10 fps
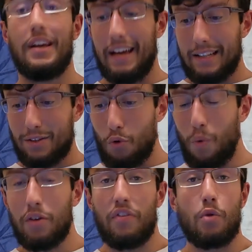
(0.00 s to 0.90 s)
It's the
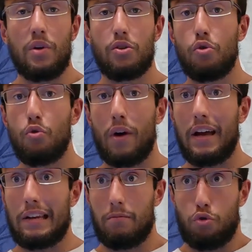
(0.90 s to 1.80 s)
one thing we do.
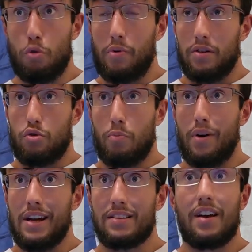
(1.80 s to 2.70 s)
And surprise,
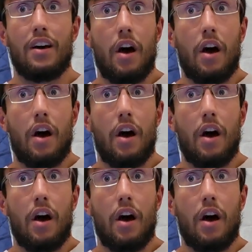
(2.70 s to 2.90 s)
surprise,